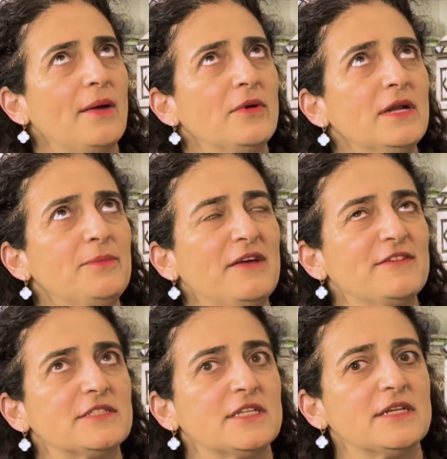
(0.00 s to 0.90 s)
I want to
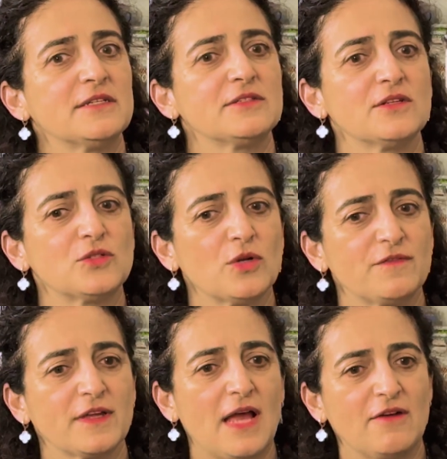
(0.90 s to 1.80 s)
pivot to sort
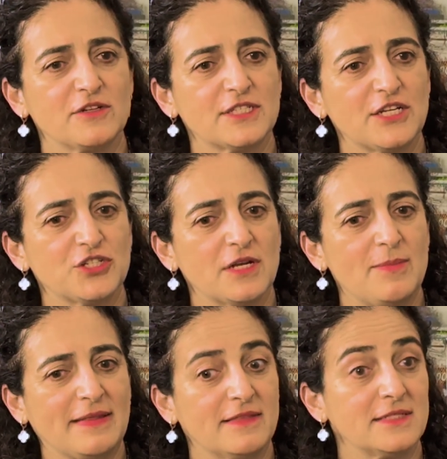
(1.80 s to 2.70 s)
of the conversation
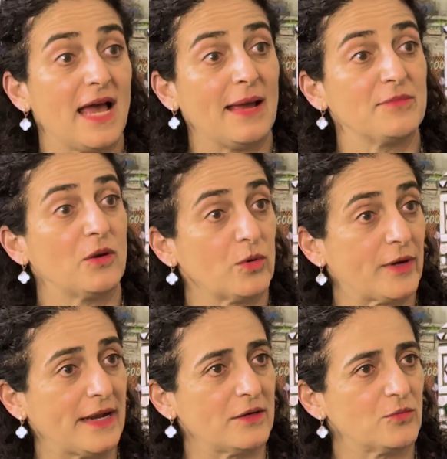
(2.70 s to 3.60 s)
about the time that
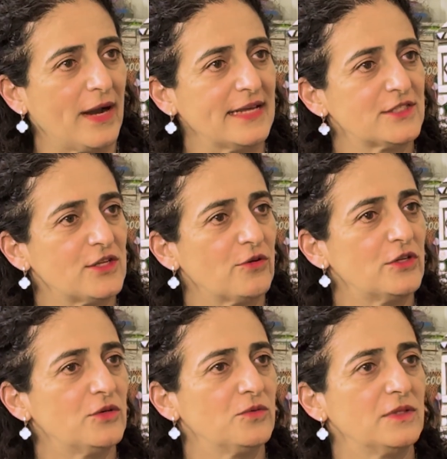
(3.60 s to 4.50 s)
we're in, right? So
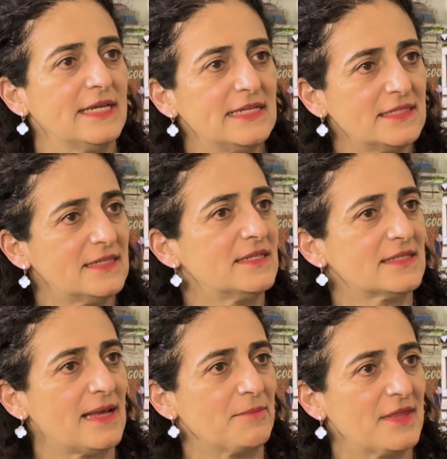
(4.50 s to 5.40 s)
you leaned
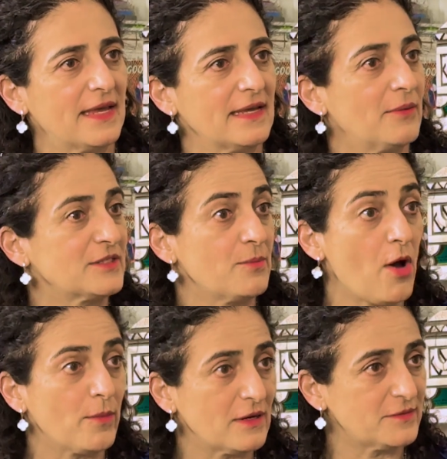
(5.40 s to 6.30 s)
into something. It was a
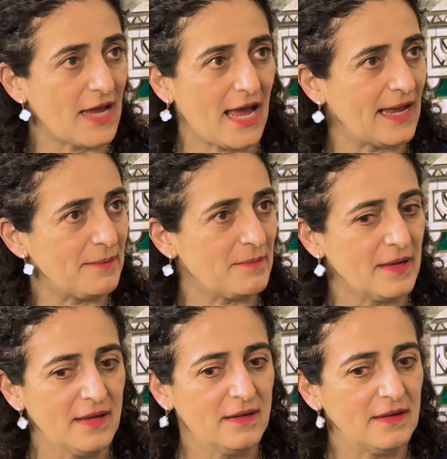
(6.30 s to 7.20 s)
moment of time
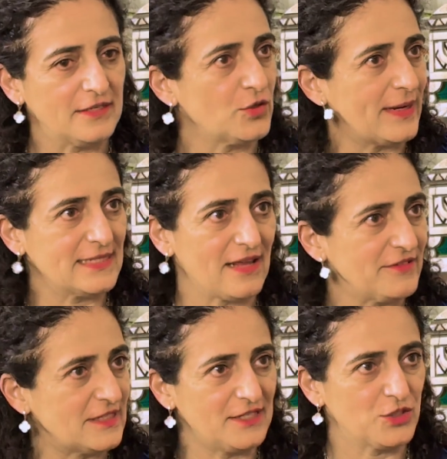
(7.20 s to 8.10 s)
in
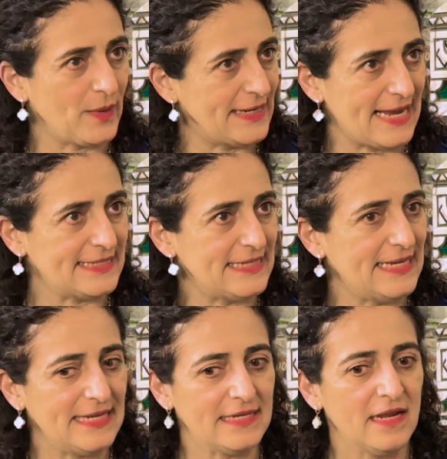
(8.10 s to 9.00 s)
2017,
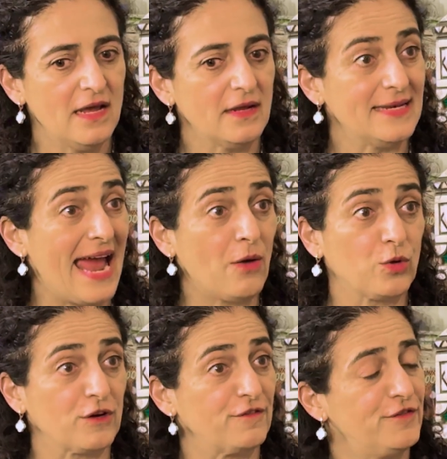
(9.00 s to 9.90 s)
2018. Now
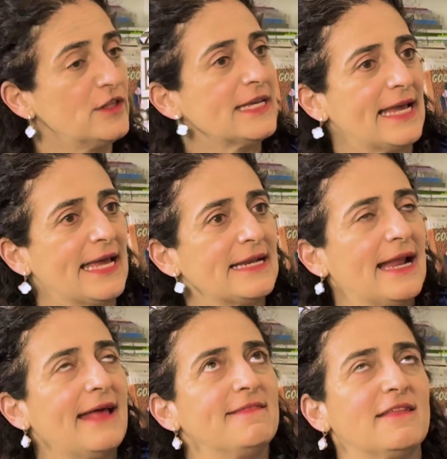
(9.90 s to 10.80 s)
we're fully
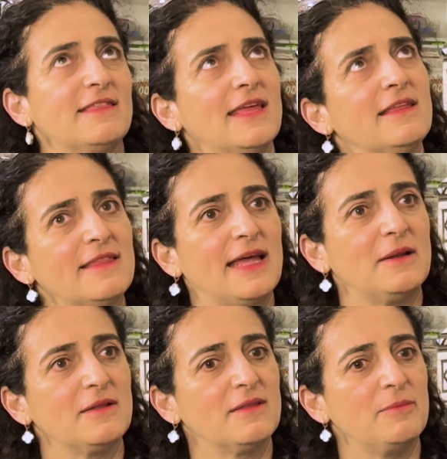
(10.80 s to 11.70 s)
in. And the thing
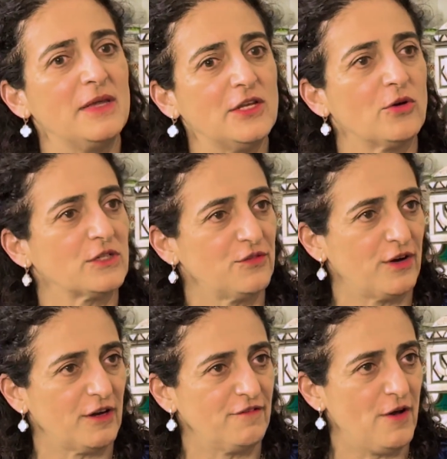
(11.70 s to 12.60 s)
that the Meteor is
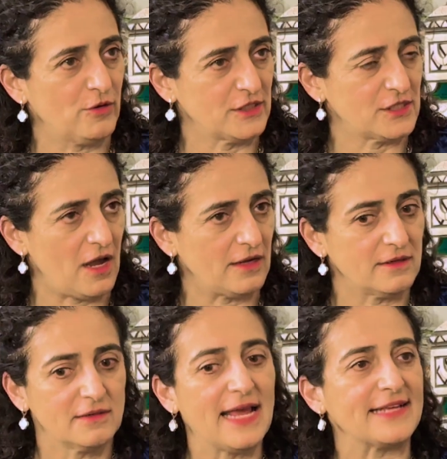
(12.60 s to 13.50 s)
very focused
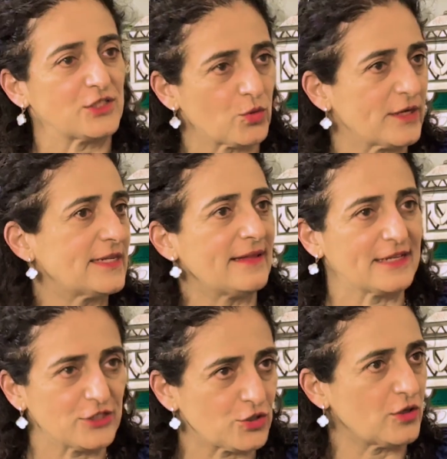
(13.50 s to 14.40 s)
on,
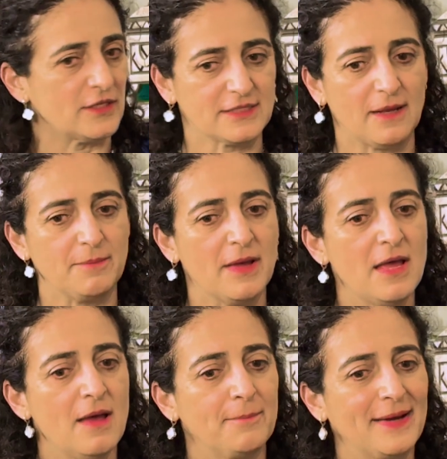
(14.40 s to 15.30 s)
storytelling and journalism,
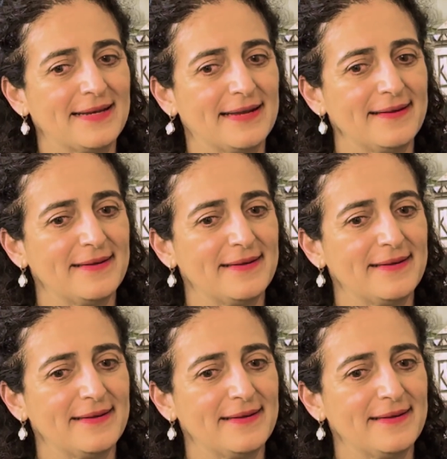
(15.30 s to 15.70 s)
but